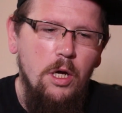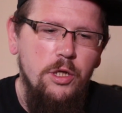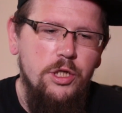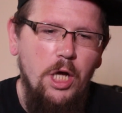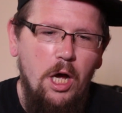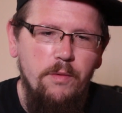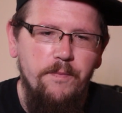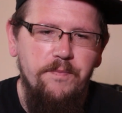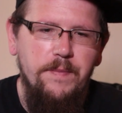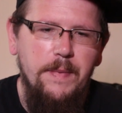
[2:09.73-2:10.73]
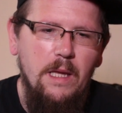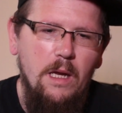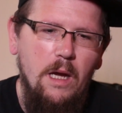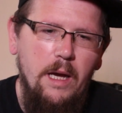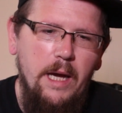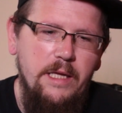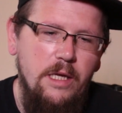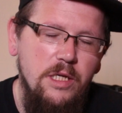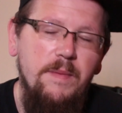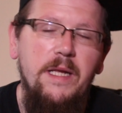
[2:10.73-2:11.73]
So it
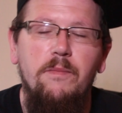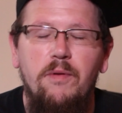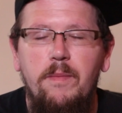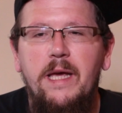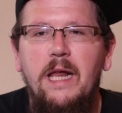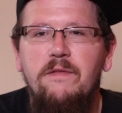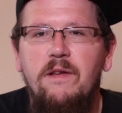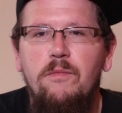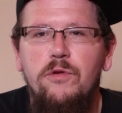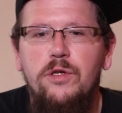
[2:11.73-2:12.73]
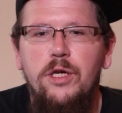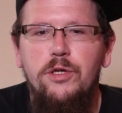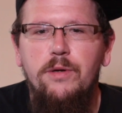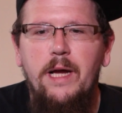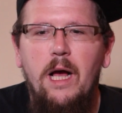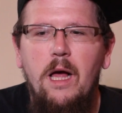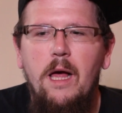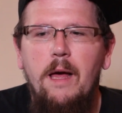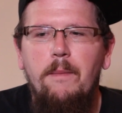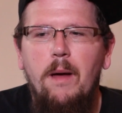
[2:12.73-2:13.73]
does mean I'm probably going to have more surgery.
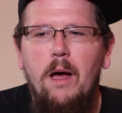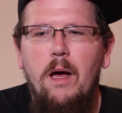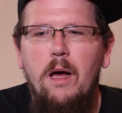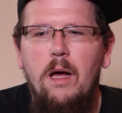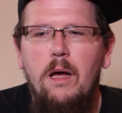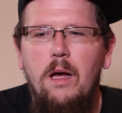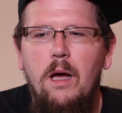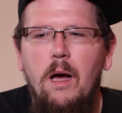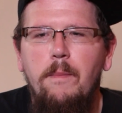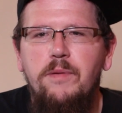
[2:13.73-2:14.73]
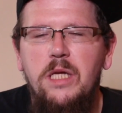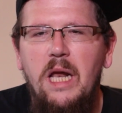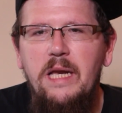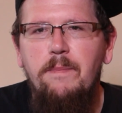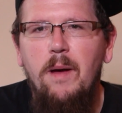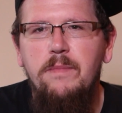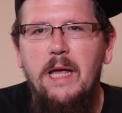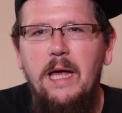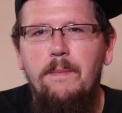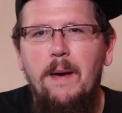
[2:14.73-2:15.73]
I'm slightly bummed
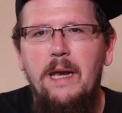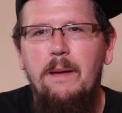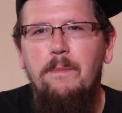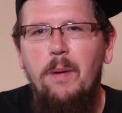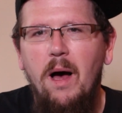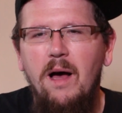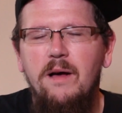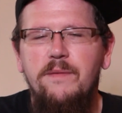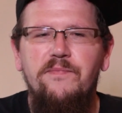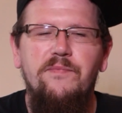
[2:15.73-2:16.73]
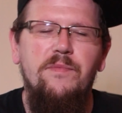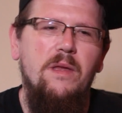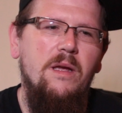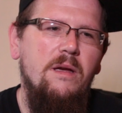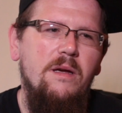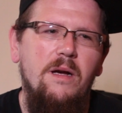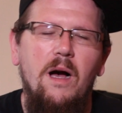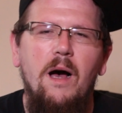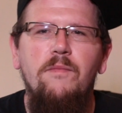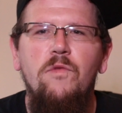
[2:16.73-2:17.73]
out about it, but
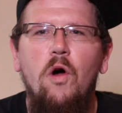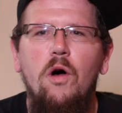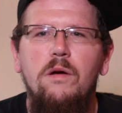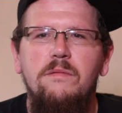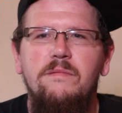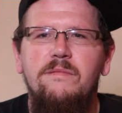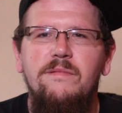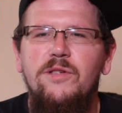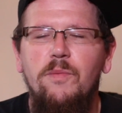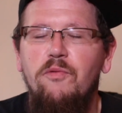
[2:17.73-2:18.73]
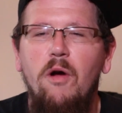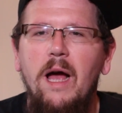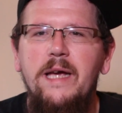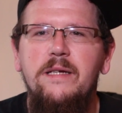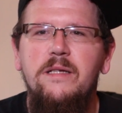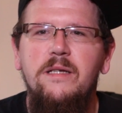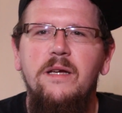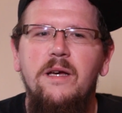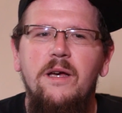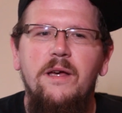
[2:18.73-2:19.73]
I'm not surprised.
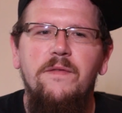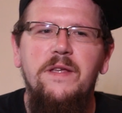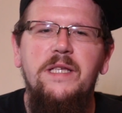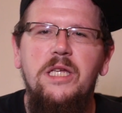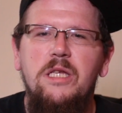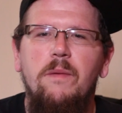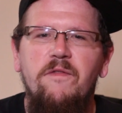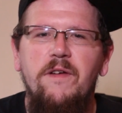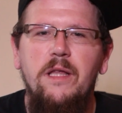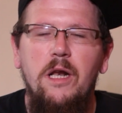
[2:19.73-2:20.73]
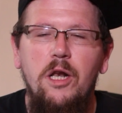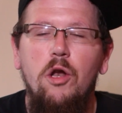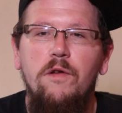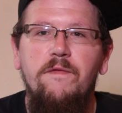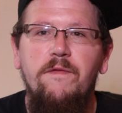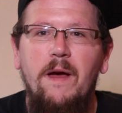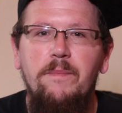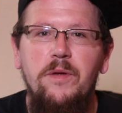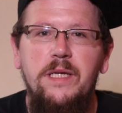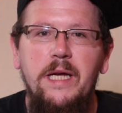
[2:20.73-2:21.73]
This is something that a lot of
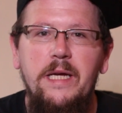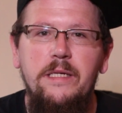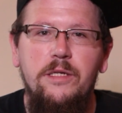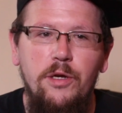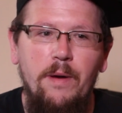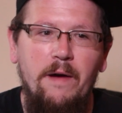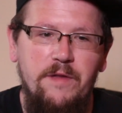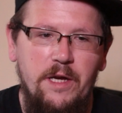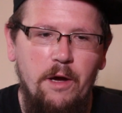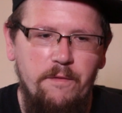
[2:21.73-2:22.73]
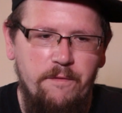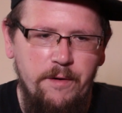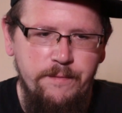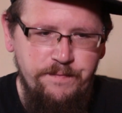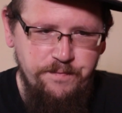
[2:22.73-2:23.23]
amputees do have to go through.